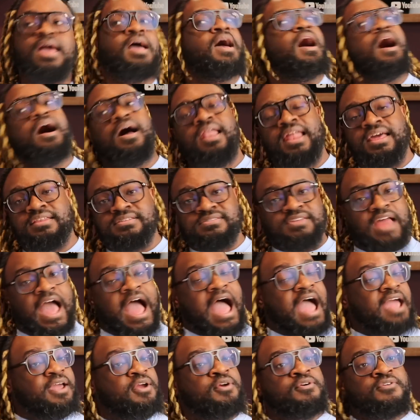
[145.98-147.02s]

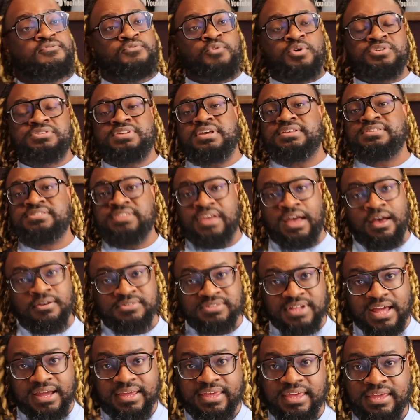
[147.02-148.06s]
I hear a voice that sounds
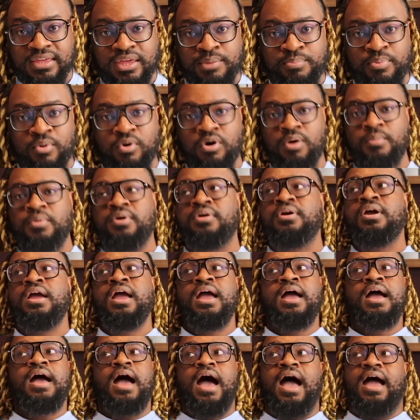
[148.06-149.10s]
like KeKe Palmer.
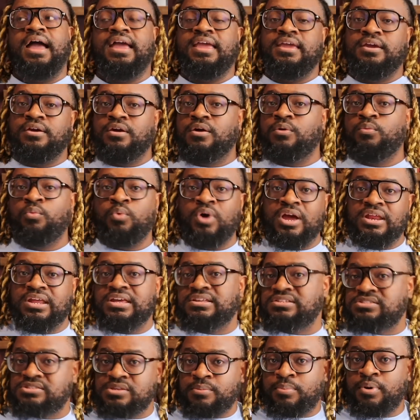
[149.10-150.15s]
I hear what
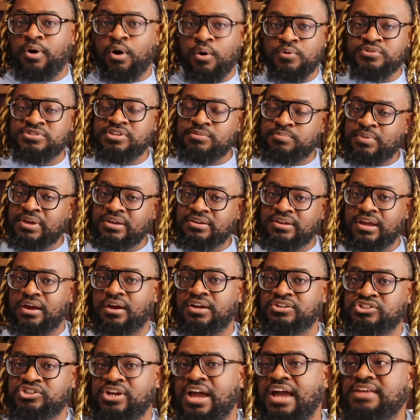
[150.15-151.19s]
is supposed to be
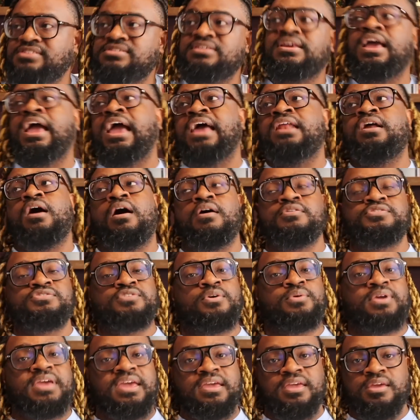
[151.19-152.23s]
Darius Jackson and
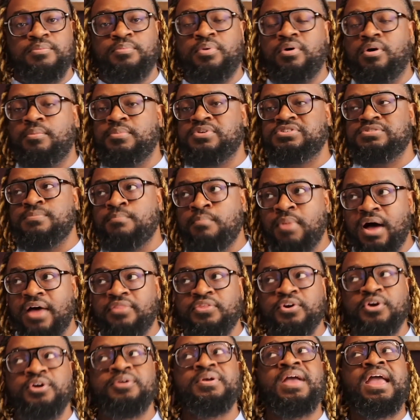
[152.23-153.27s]
also KeKe Palmer's
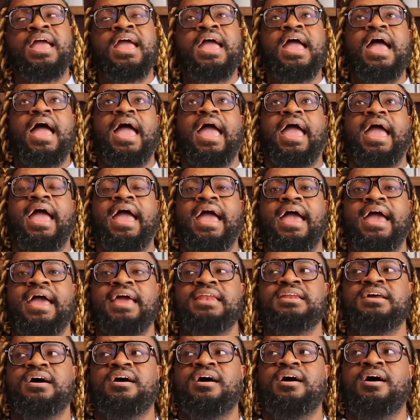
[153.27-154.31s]
mother.
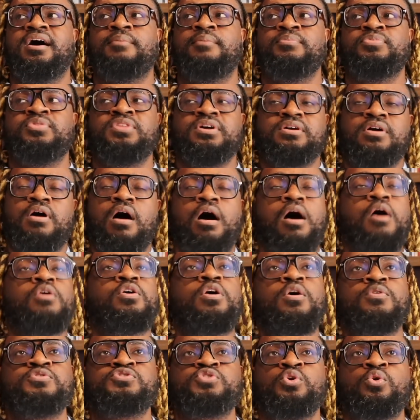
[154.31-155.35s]
And the call
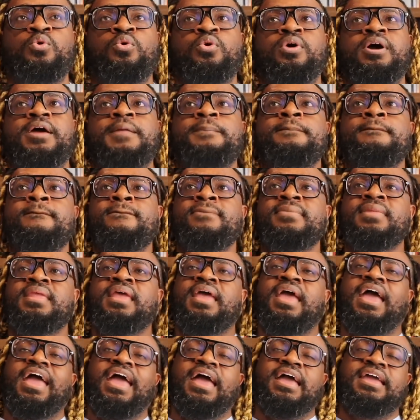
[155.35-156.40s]
goes on,
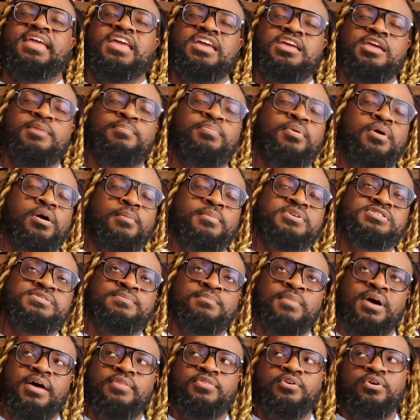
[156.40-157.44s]
and KeKe Palmer's
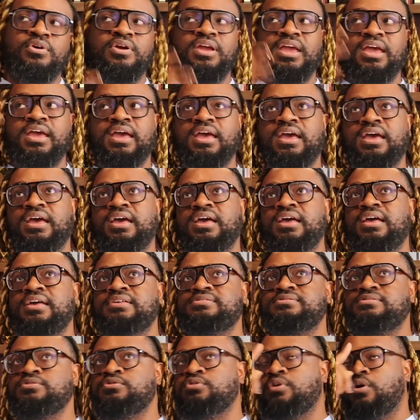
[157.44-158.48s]
mother
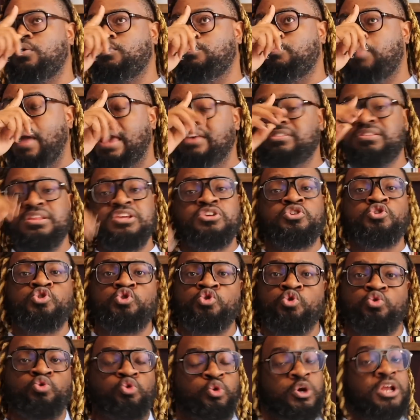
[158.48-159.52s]
is, you know, basically
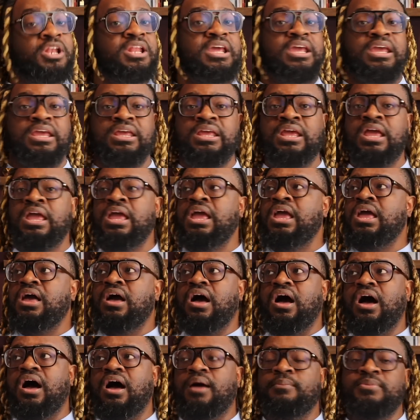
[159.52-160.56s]
drilling
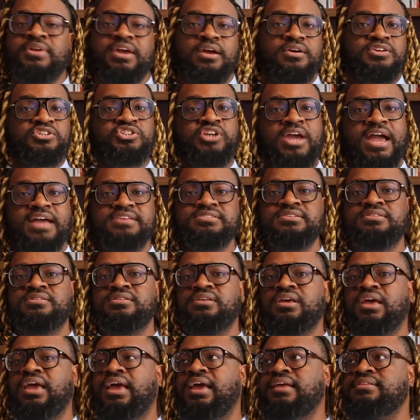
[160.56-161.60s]
Darius Jackson
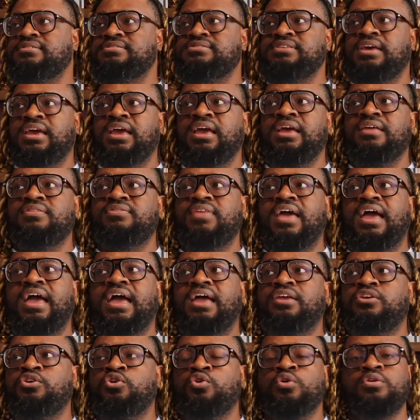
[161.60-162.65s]
and saying
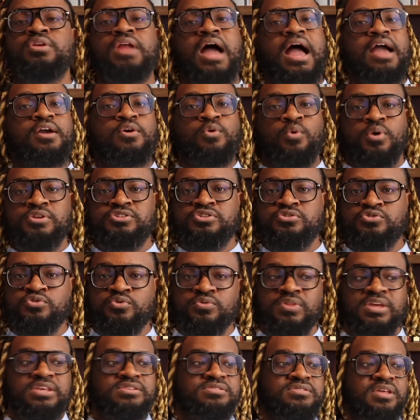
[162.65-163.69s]
that you're not going to do
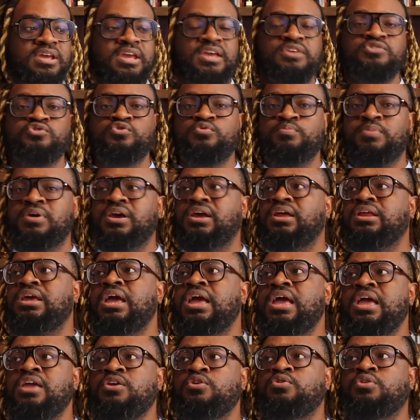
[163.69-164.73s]
these things. You've been,
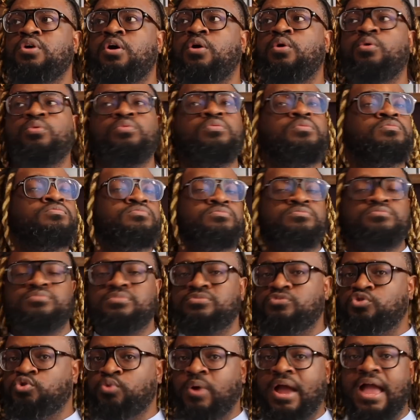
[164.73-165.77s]
you know,
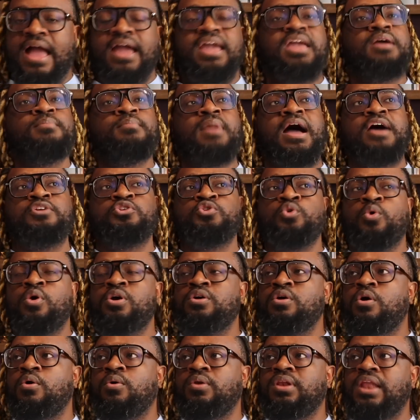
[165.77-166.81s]
dragging my
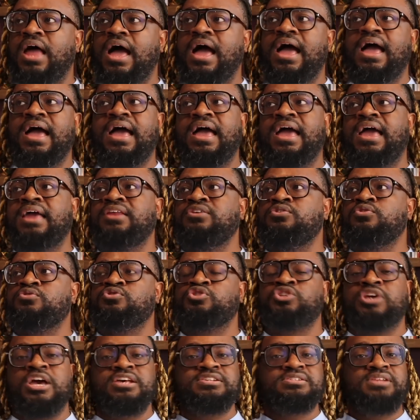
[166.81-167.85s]
daughter online. You're
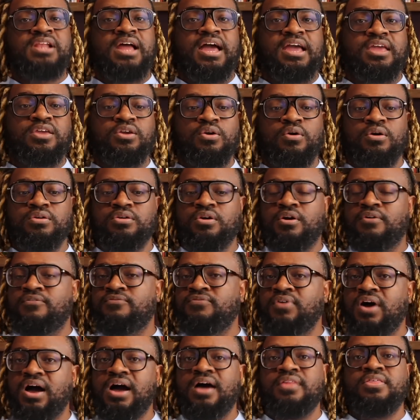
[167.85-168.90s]
just like your
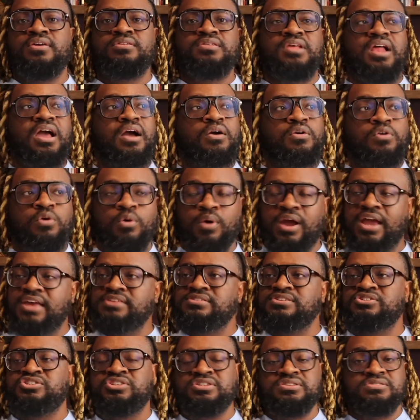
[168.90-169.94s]
father. You're like
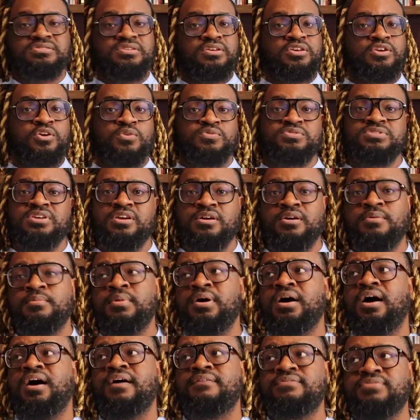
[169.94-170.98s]
crazy. She's accusing him
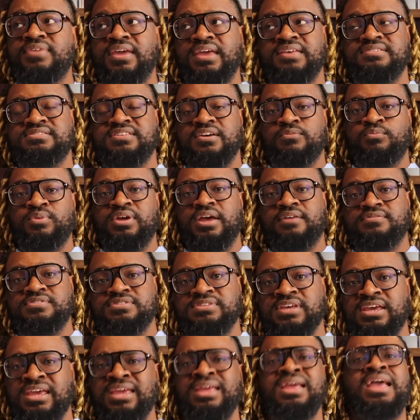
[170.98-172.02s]
of things that we have
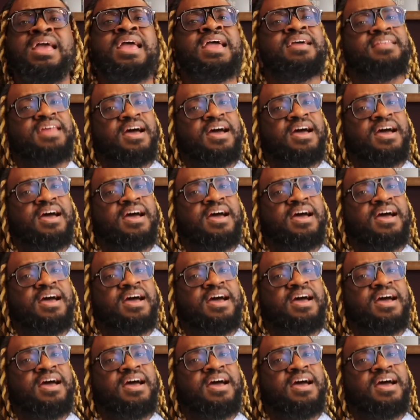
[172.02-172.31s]
seen.